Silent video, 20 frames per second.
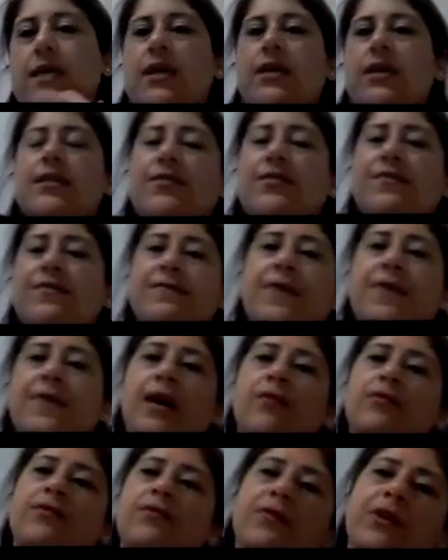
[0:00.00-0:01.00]
So
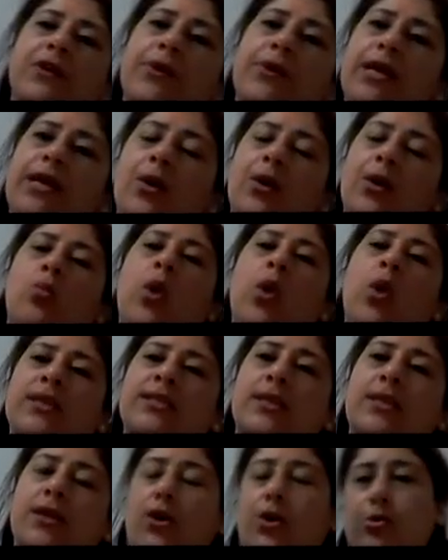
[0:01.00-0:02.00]
after figuring out what is
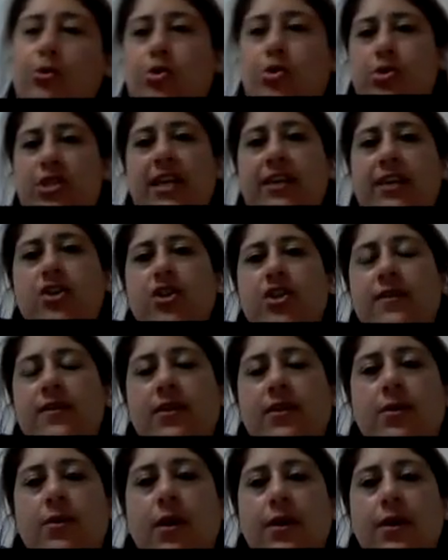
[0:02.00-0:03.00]
the cultural tension that
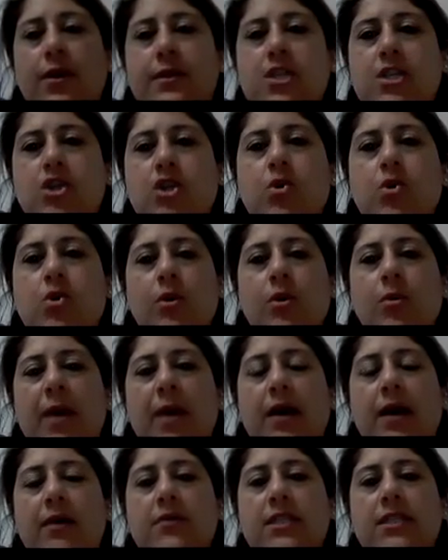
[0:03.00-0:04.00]
you're going to talk
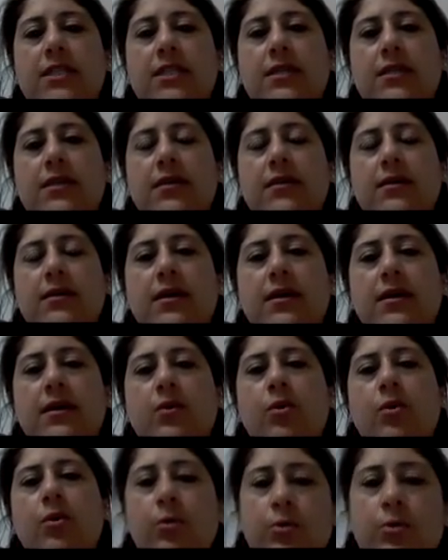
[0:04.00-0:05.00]
about,
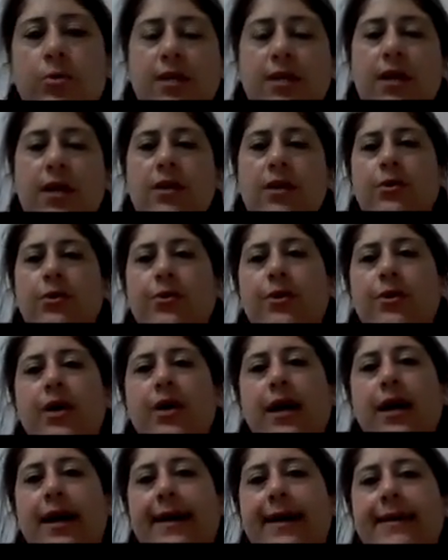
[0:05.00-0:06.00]
also look
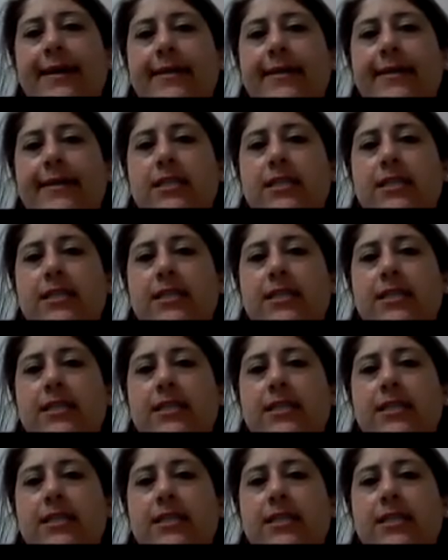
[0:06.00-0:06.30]
at